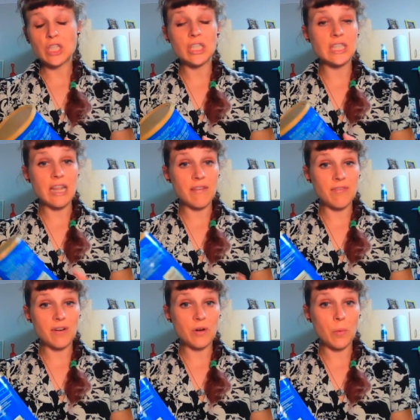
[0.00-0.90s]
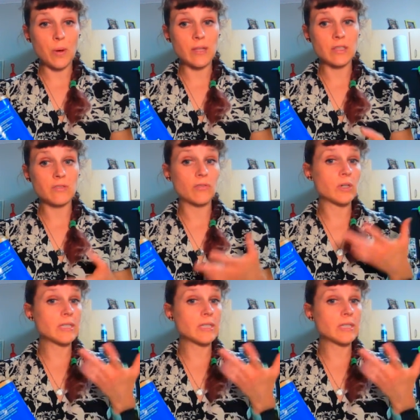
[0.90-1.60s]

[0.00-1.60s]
to save their coins for